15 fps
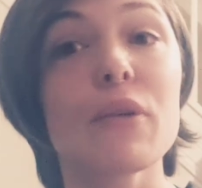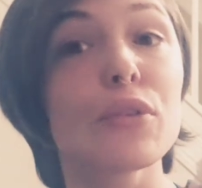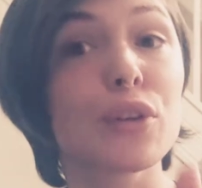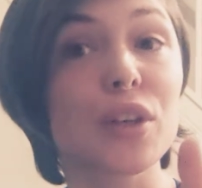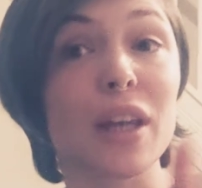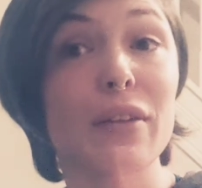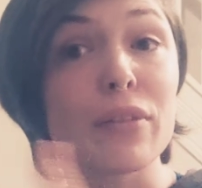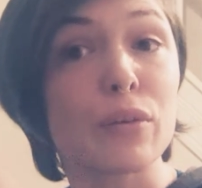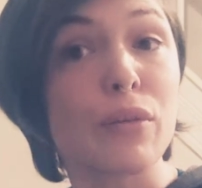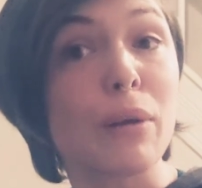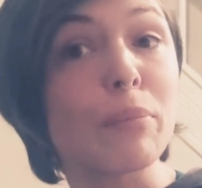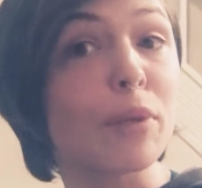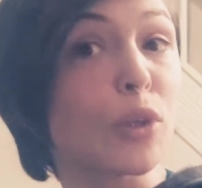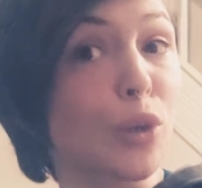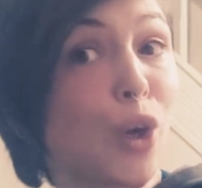You could have the
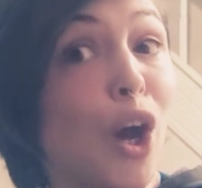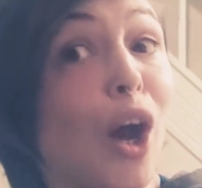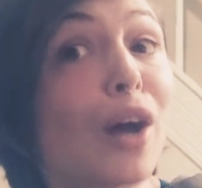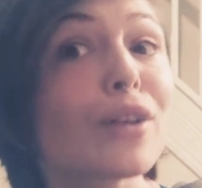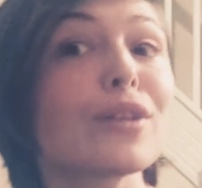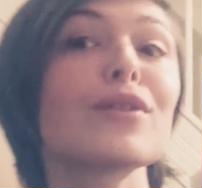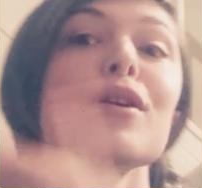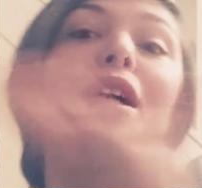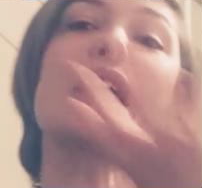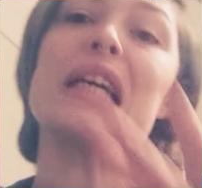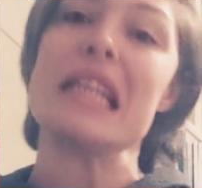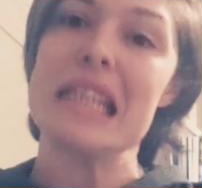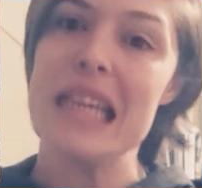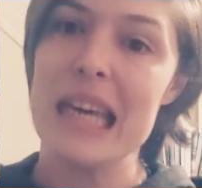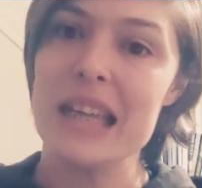ramp in your garden
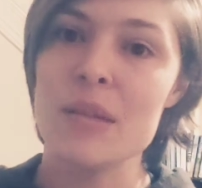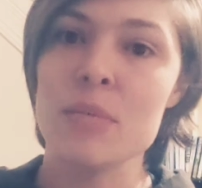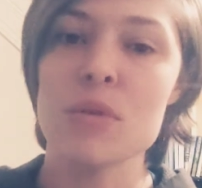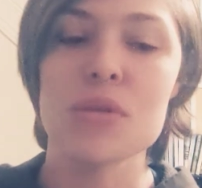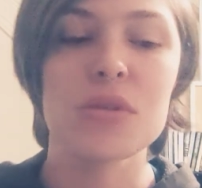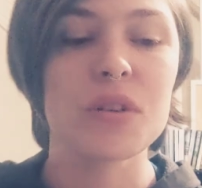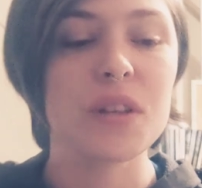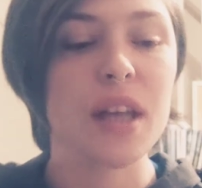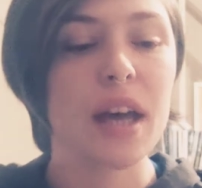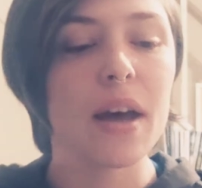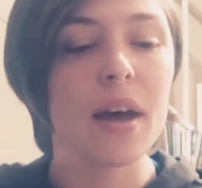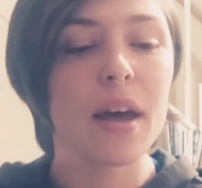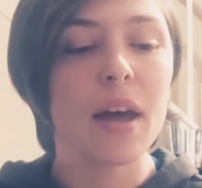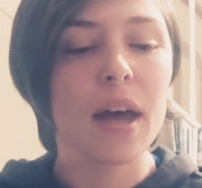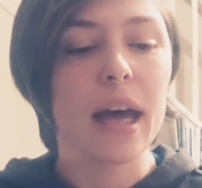to get them used to that
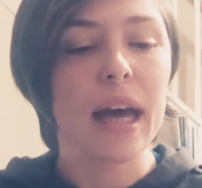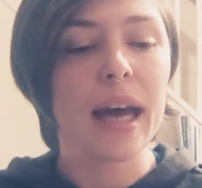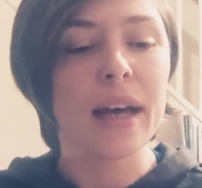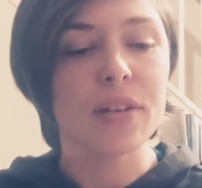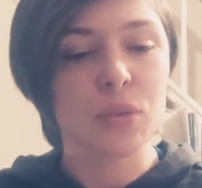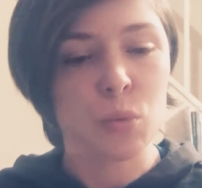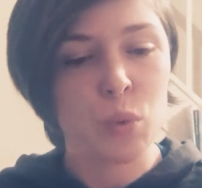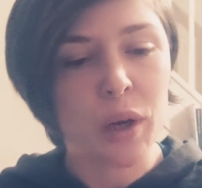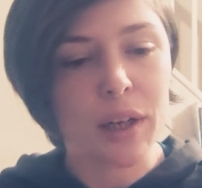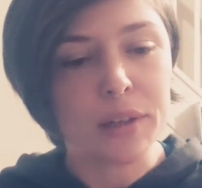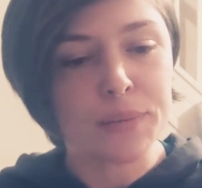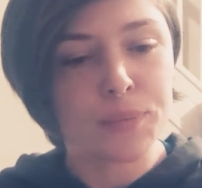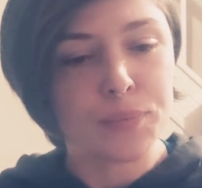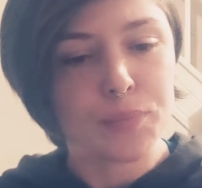as well.